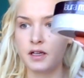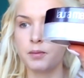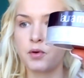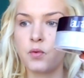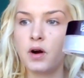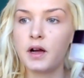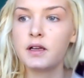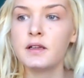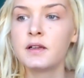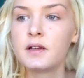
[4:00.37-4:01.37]
in number
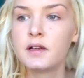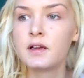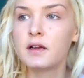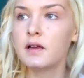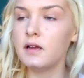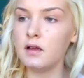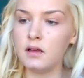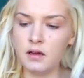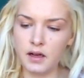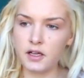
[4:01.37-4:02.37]
1.
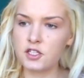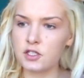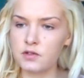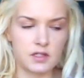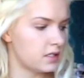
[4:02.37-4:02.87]
I actually use